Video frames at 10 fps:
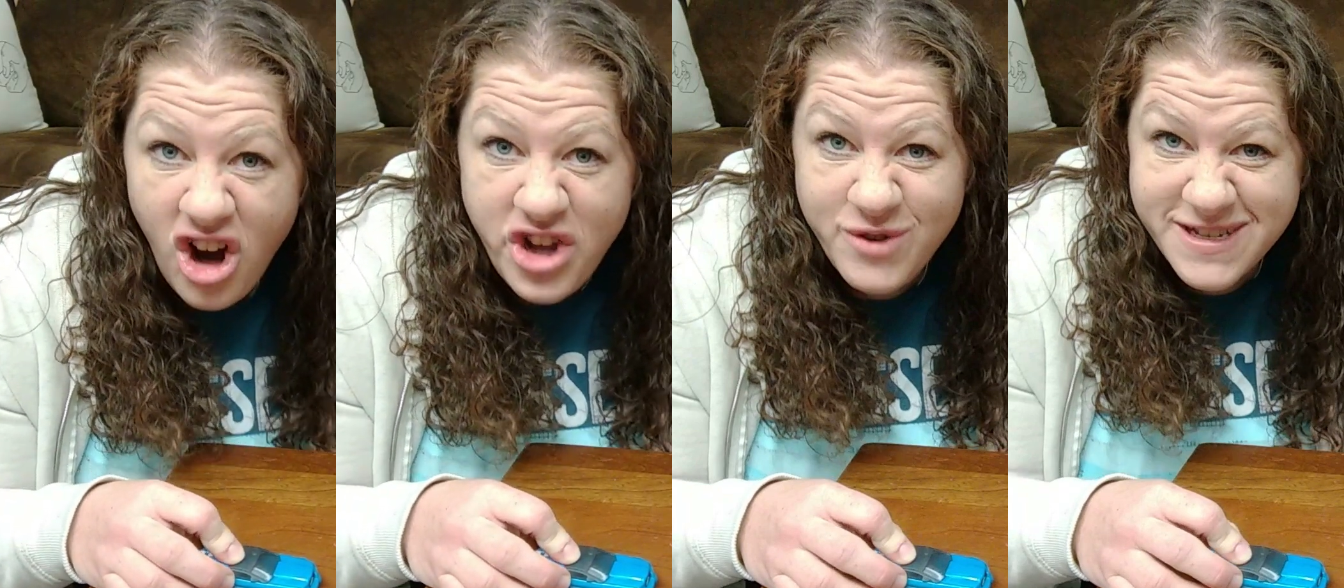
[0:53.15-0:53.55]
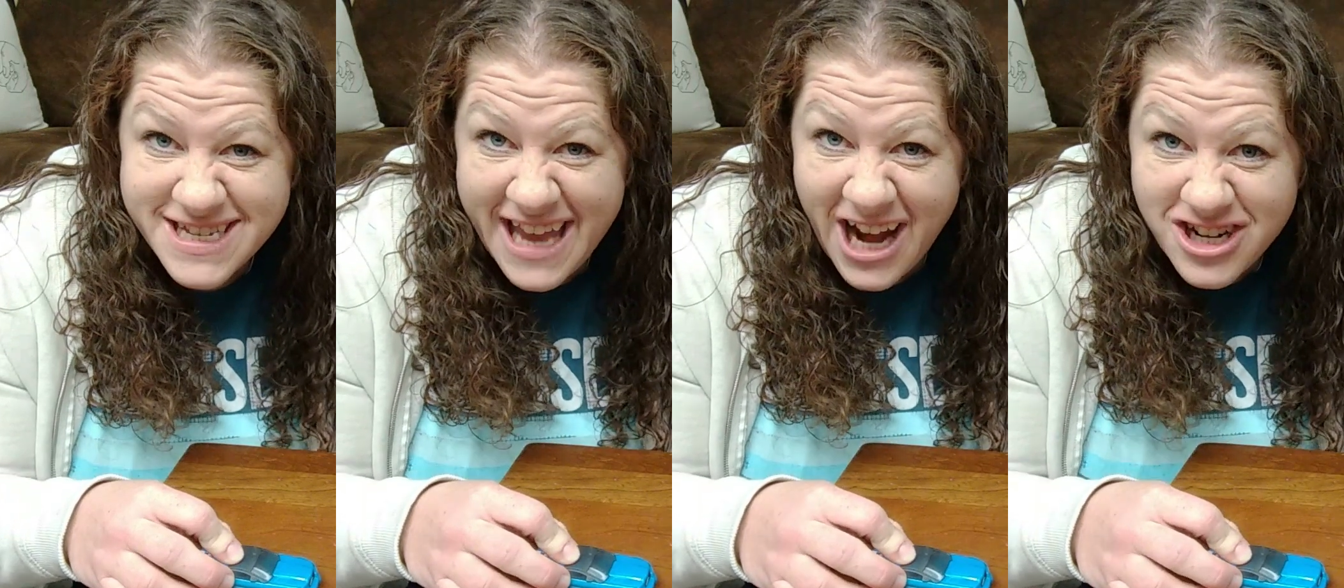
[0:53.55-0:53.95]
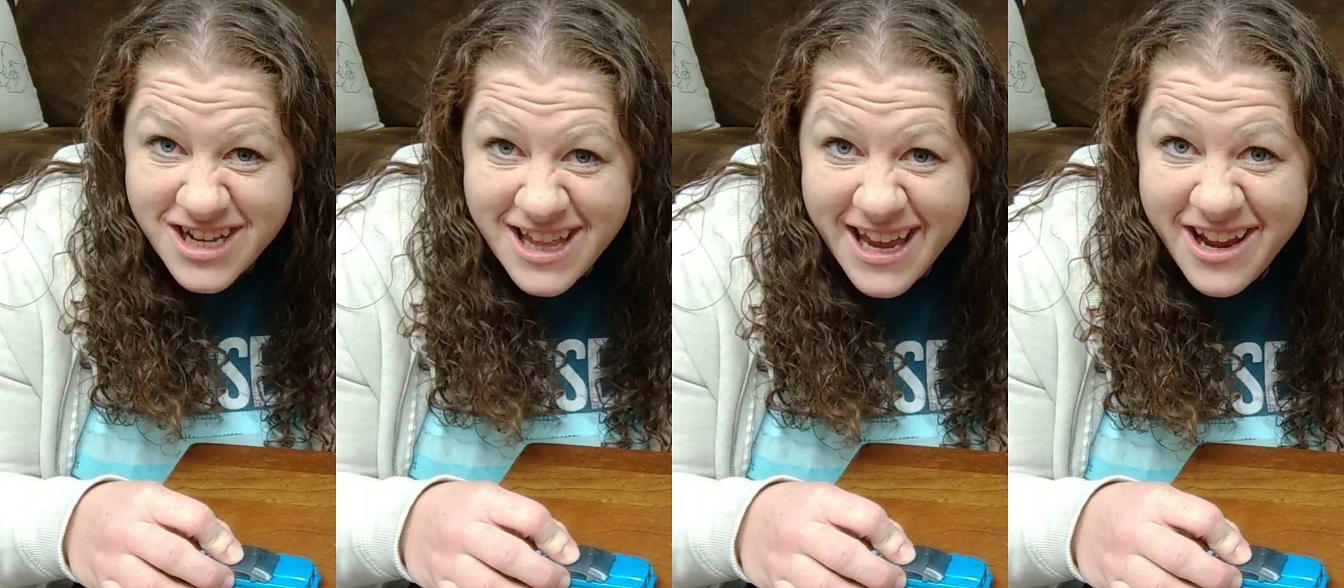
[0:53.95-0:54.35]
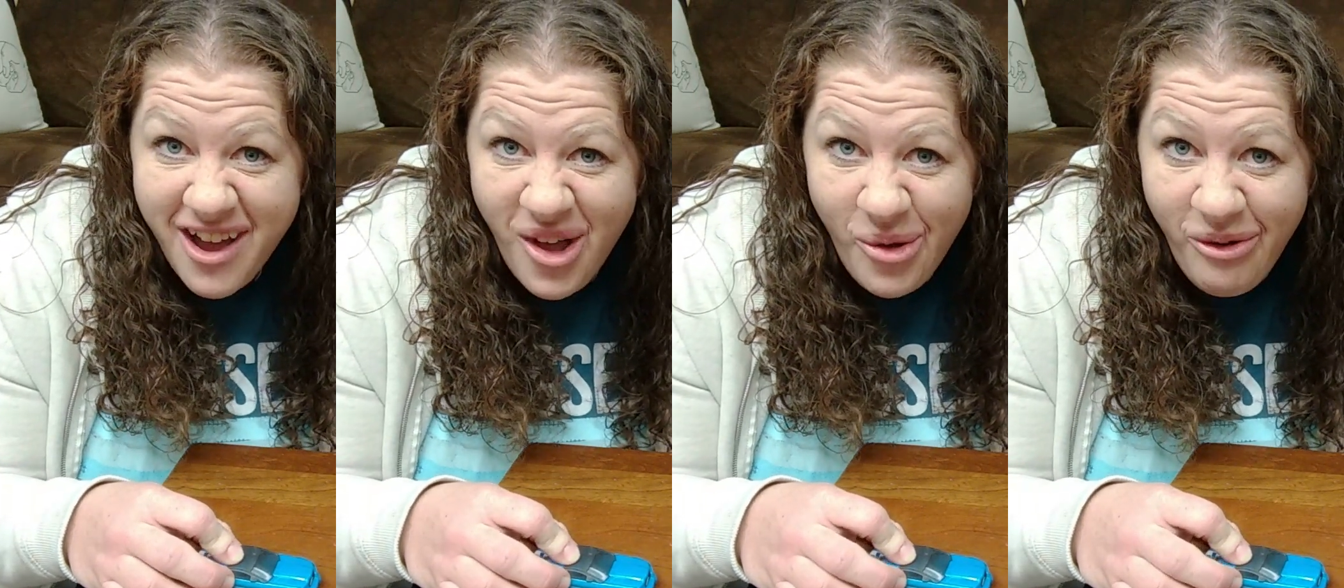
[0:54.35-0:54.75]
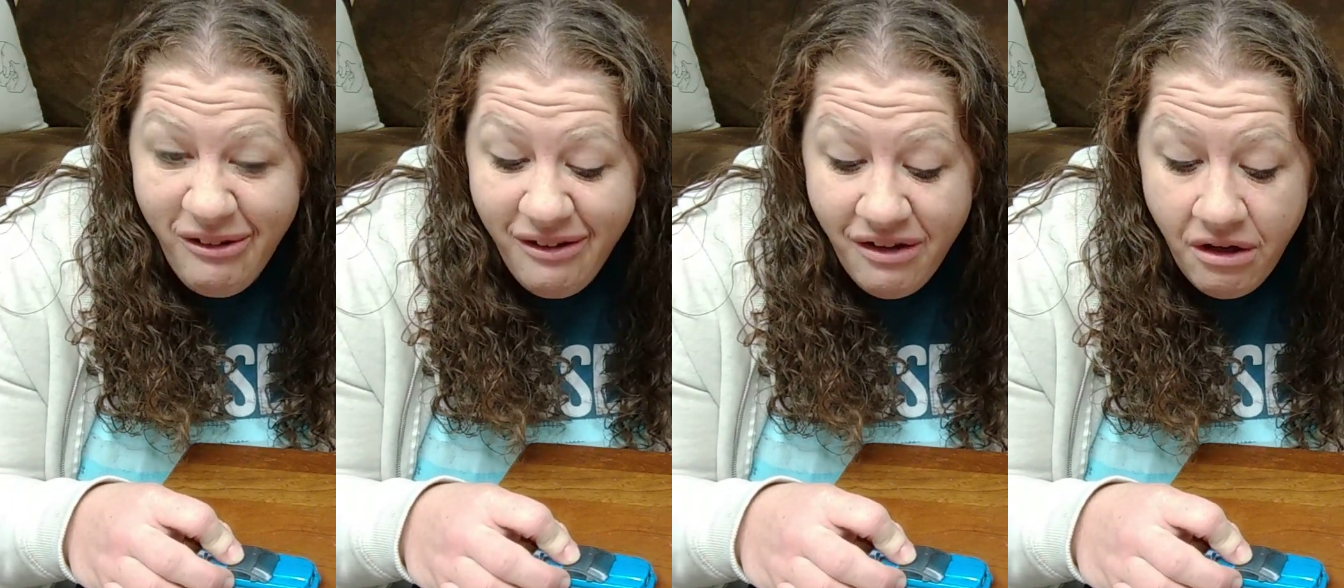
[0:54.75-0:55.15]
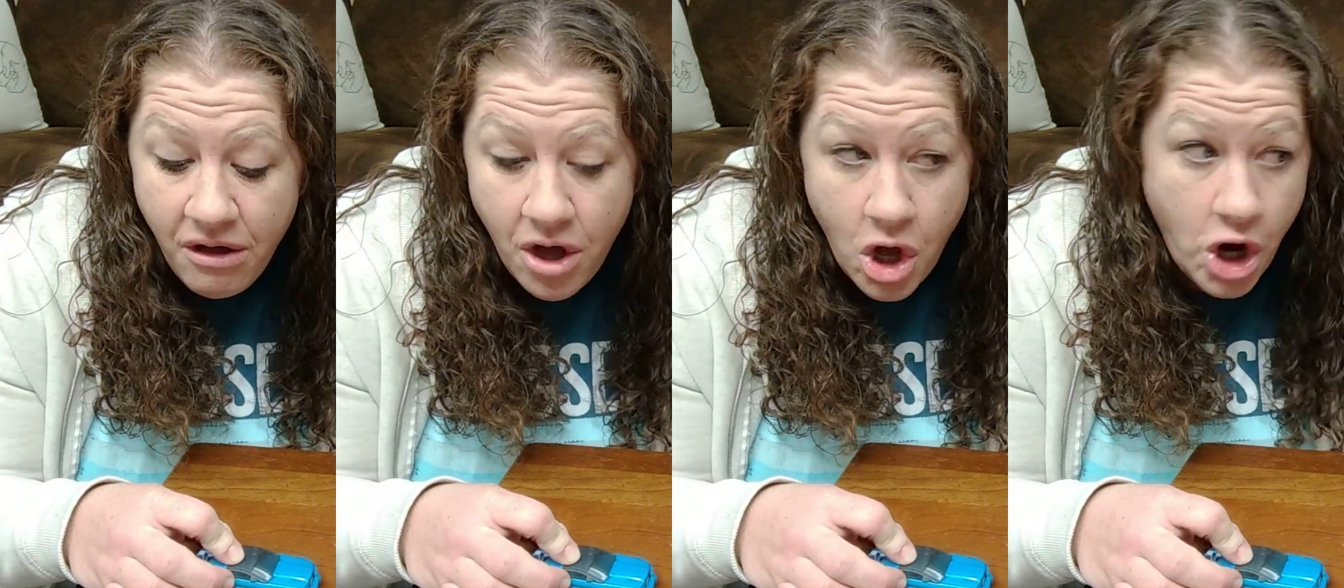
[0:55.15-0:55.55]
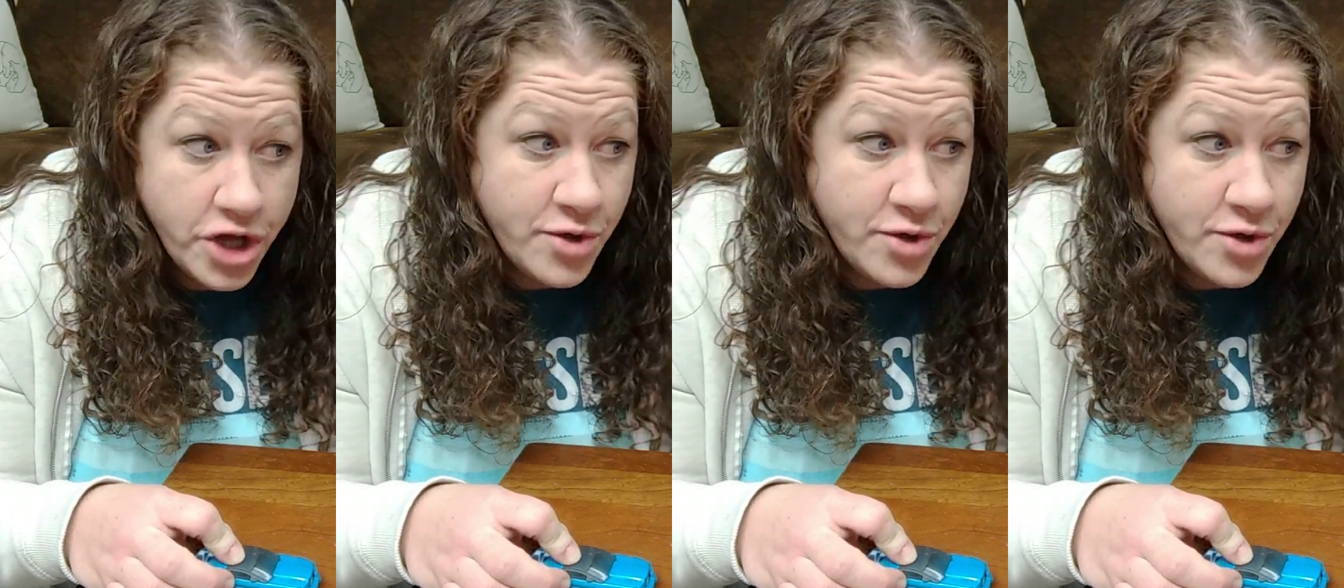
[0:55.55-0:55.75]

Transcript: Are you scared to let it go? Are